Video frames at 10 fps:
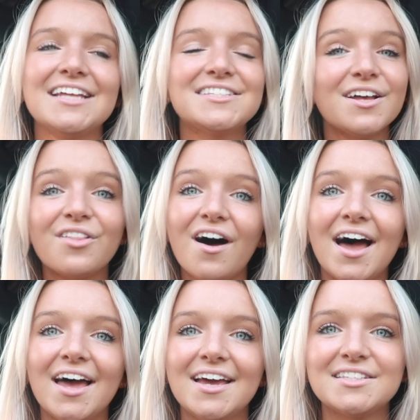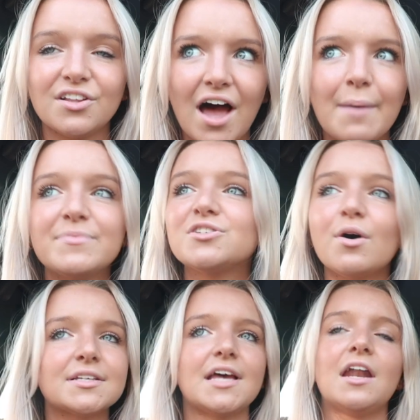It's a lot, it's a lot. I'm
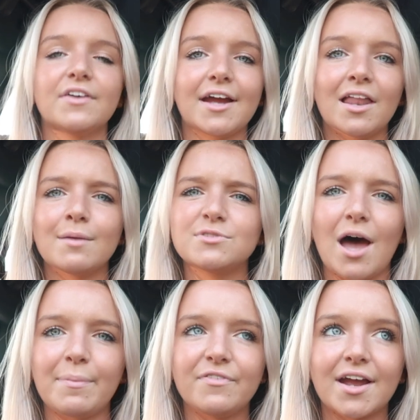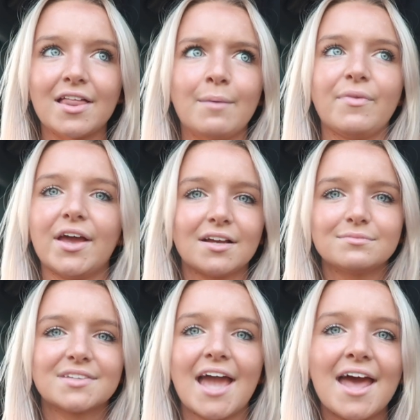so excited for Kayla, I'm sad for Kayla, I'm like,
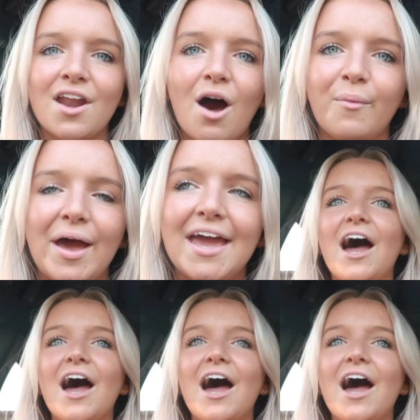cannot wait.